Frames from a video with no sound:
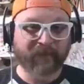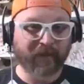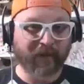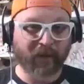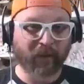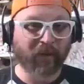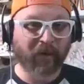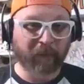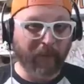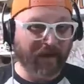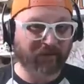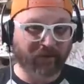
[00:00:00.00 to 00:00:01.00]
you know,
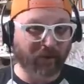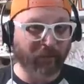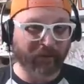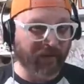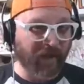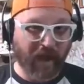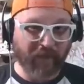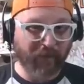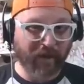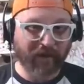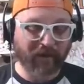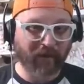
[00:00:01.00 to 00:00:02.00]
matched up with a
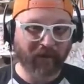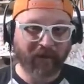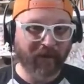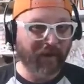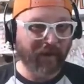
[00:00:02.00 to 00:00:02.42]
linebacker